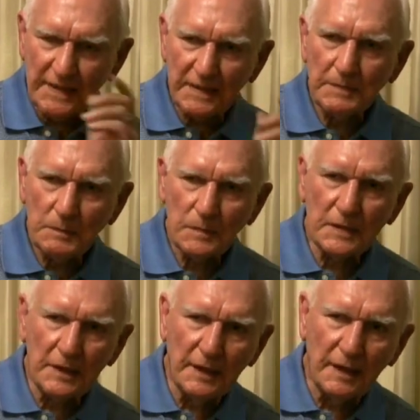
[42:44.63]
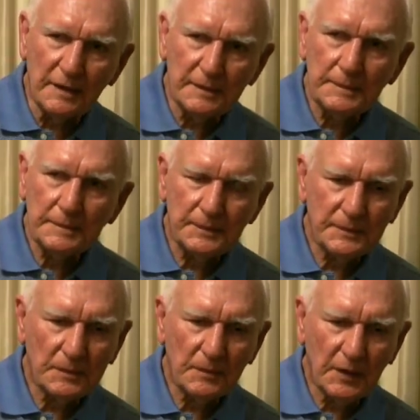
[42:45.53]
Mm -hmm. Yeah.
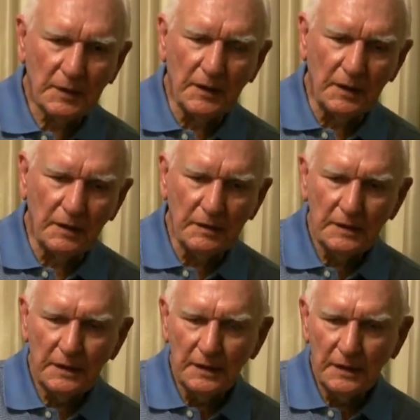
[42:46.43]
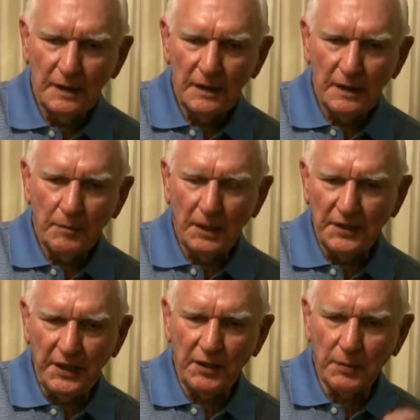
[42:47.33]
The my
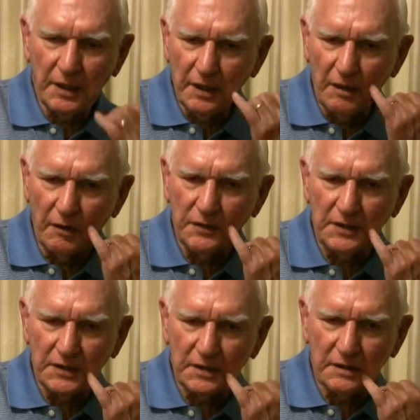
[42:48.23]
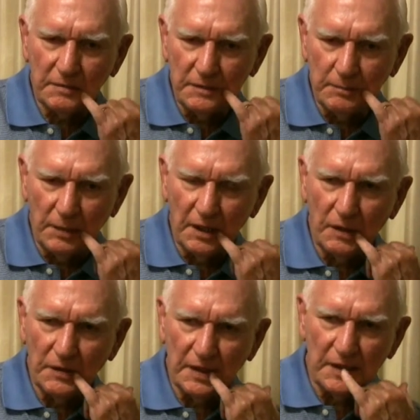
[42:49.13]
teeth were cut off just
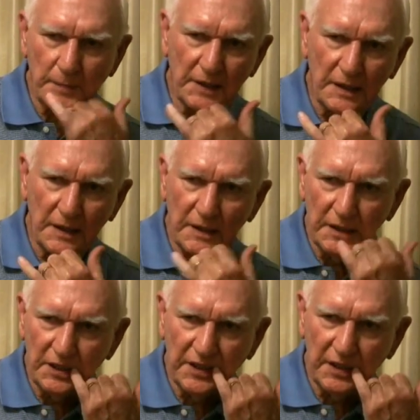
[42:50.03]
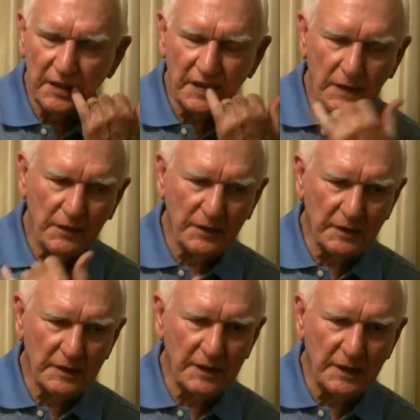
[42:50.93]
below the gum line, just sheared off,
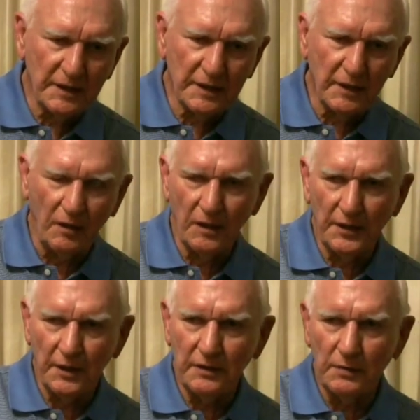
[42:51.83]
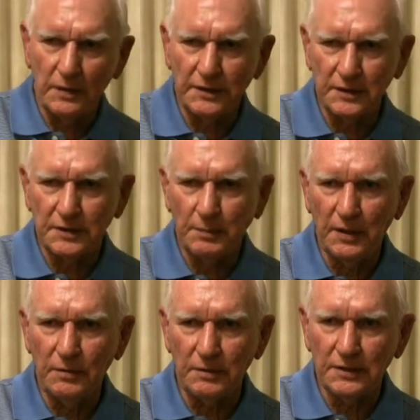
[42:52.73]
and all the nerve was
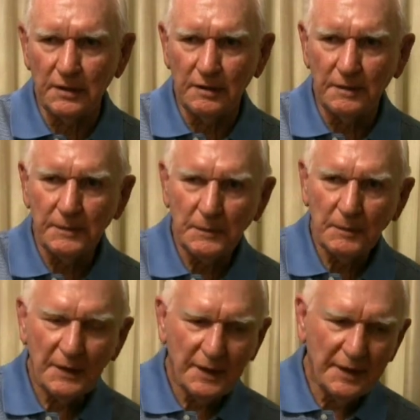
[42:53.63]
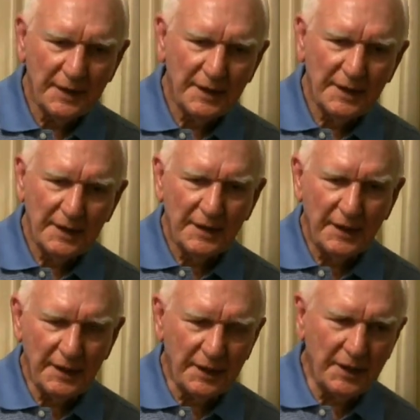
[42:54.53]
exposed, so oh,
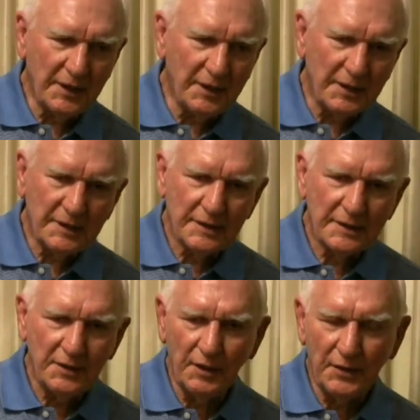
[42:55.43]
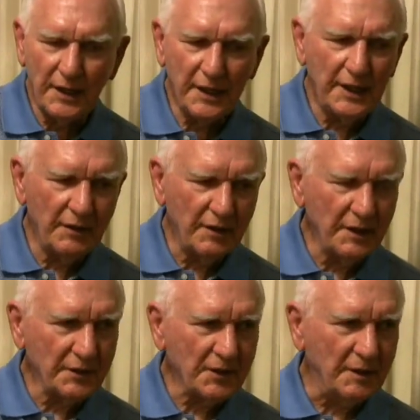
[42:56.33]
it didn't. You know, you had to have a
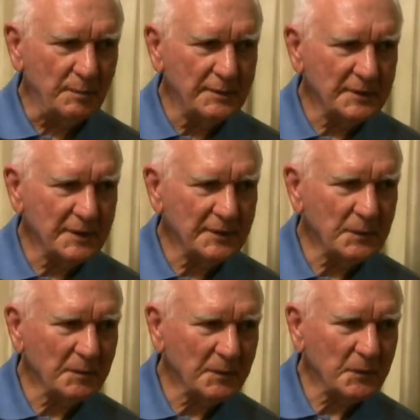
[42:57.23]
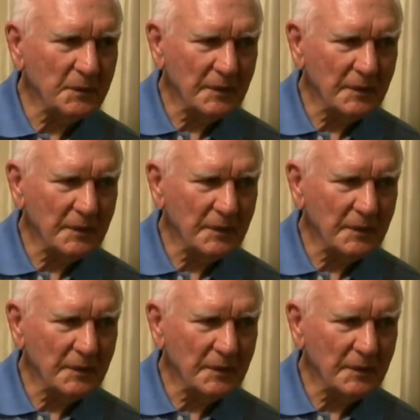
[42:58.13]
little something. Yeah.